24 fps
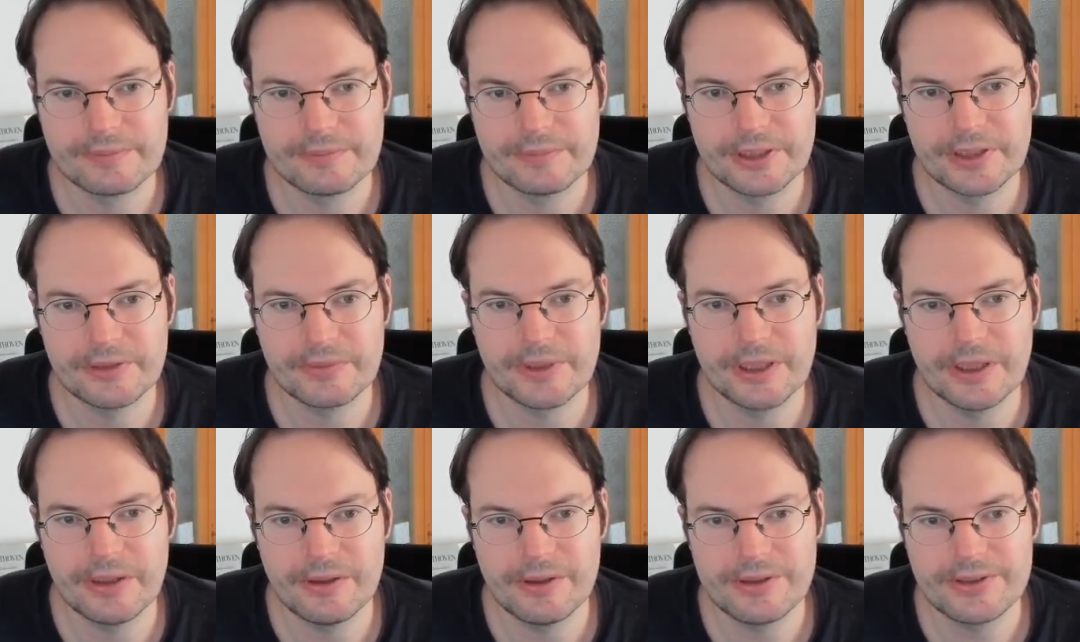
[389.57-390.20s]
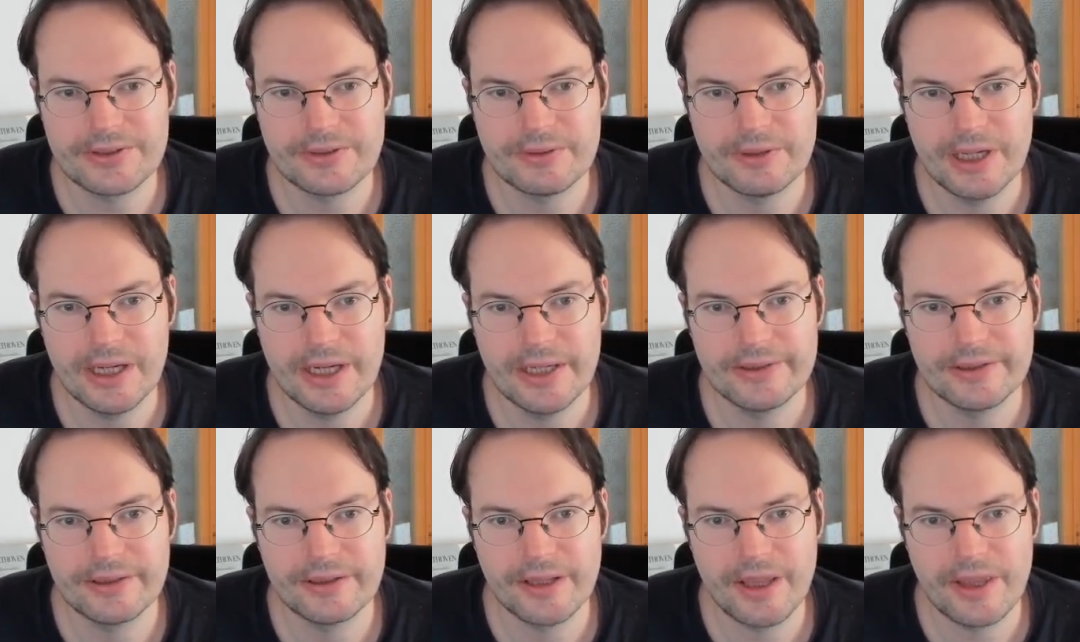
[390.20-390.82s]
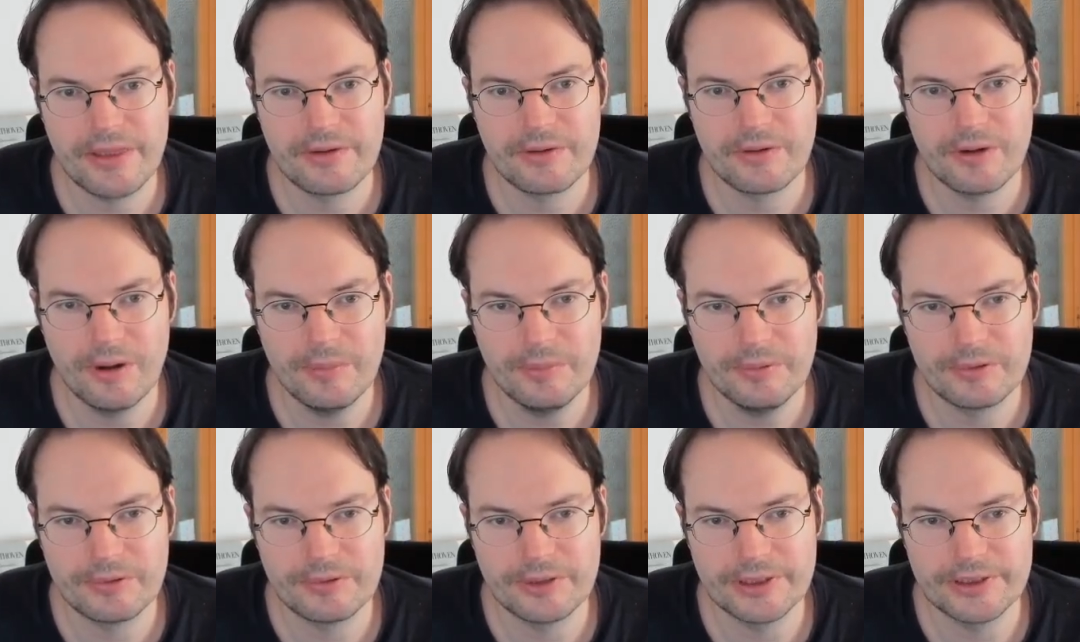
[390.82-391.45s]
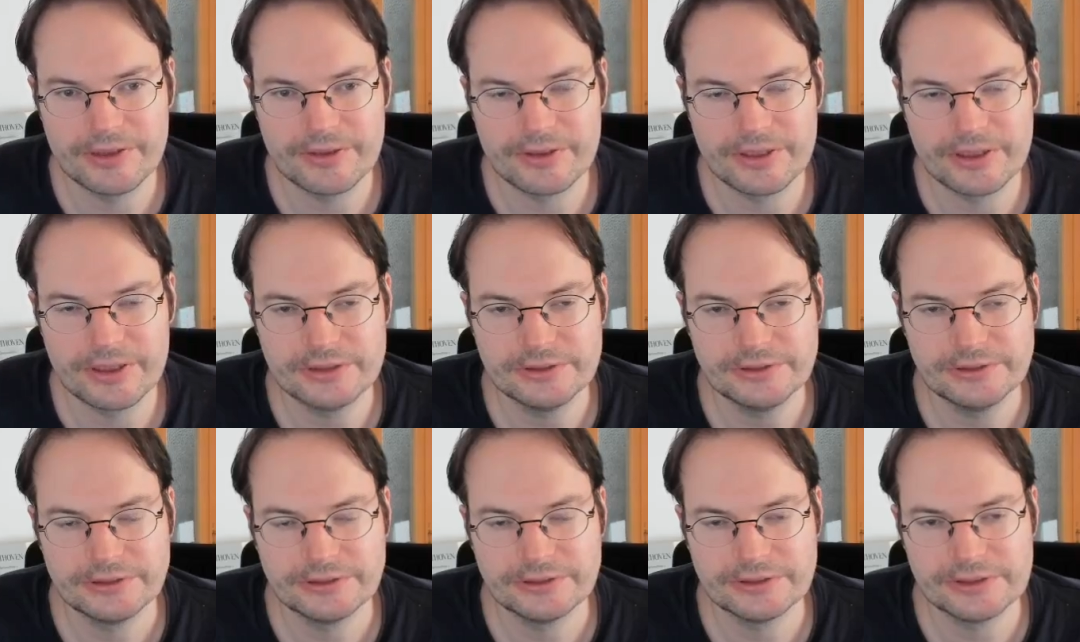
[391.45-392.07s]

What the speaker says: but we also had another operator,